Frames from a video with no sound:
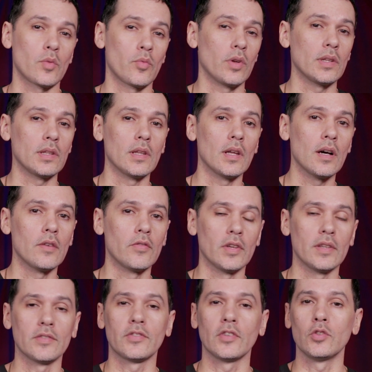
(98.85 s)
we really
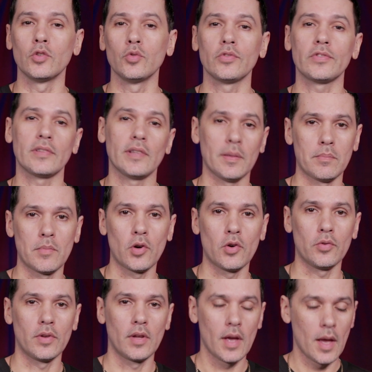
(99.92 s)
love is the new slip
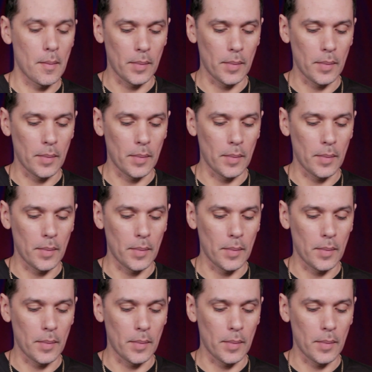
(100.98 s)
mode.